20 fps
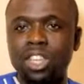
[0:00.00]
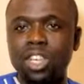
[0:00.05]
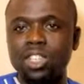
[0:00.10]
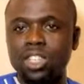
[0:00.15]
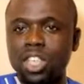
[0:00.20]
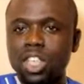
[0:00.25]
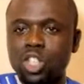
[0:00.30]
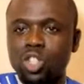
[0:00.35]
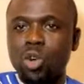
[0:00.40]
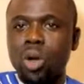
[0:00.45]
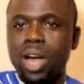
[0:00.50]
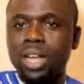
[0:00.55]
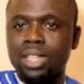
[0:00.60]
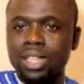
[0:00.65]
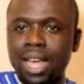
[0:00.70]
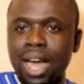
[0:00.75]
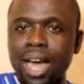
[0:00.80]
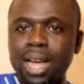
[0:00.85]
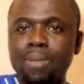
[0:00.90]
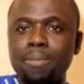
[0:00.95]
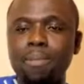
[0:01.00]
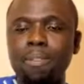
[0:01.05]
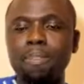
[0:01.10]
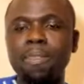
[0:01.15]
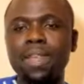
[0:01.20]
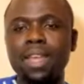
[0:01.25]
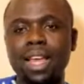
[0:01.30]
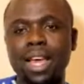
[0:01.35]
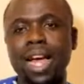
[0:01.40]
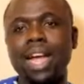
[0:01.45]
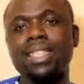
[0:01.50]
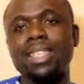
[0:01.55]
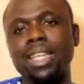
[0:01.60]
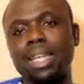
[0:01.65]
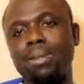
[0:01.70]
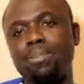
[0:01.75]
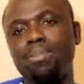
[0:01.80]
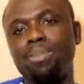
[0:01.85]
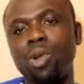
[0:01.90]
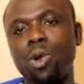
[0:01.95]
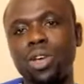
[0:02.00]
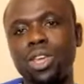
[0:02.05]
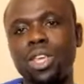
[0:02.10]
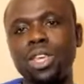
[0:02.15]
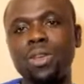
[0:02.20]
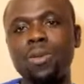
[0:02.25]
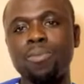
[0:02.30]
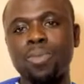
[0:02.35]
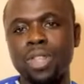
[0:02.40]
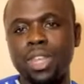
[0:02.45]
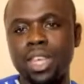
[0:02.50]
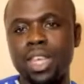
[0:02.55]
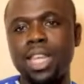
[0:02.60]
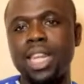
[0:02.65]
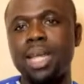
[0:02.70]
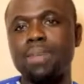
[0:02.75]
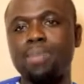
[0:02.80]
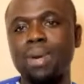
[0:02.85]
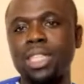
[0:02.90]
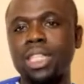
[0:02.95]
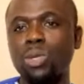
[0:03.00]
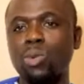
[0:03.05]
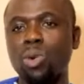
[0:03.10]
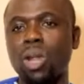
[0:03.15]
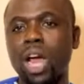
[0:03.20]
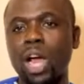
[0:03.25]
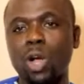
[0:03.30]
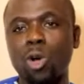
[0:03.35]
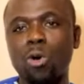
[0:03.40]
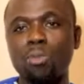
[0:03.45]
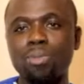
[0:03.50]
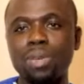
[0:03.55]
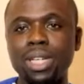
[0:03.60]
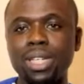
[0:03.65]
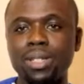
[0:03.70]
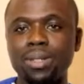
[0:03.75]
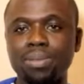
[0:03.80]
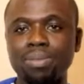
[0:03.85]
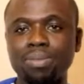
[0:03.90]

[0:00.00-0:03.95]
his or her time as an employee in a particular company?